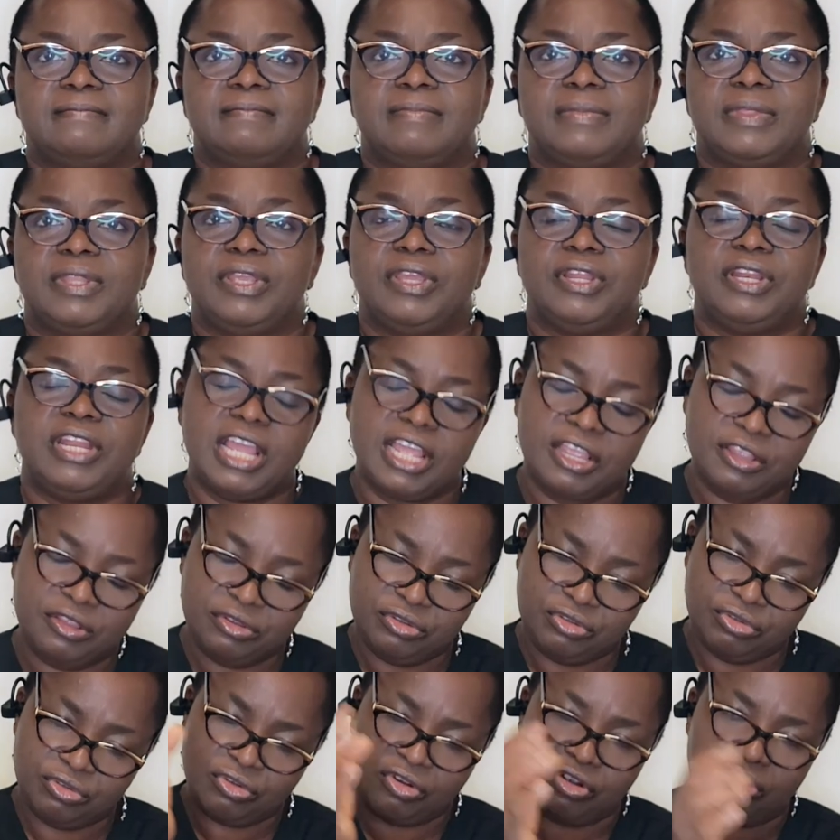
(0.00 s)
then
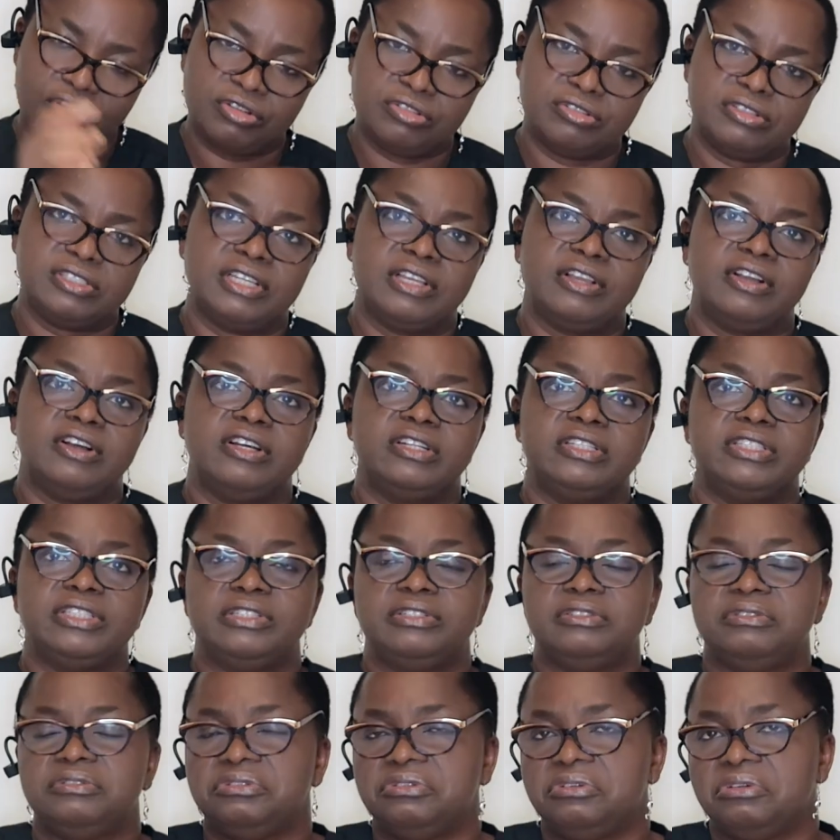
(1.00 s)
you close the
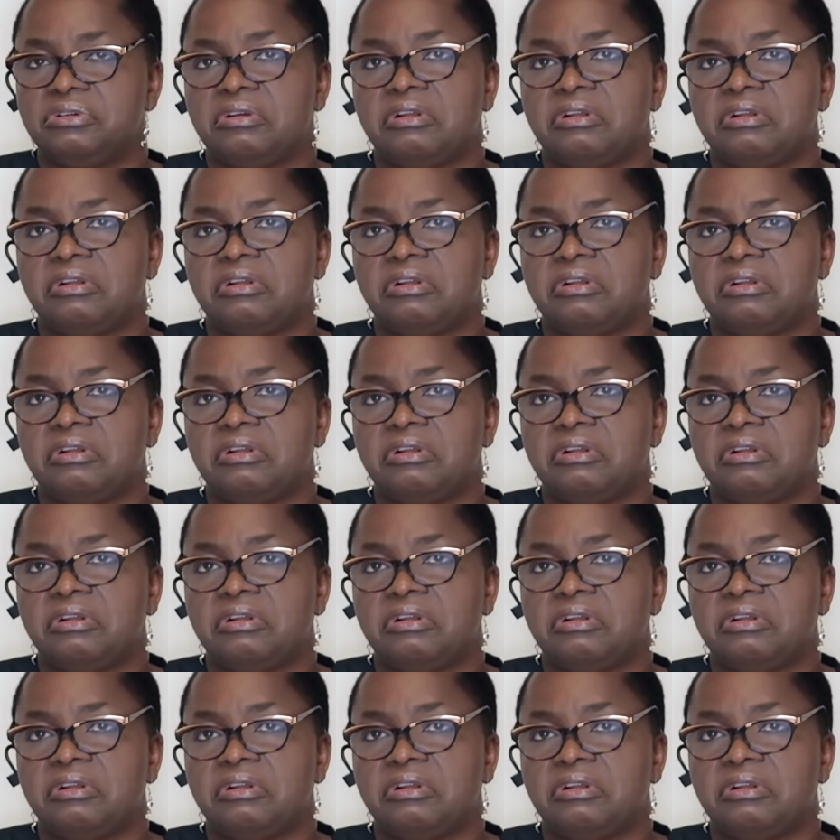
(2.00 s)
curtain you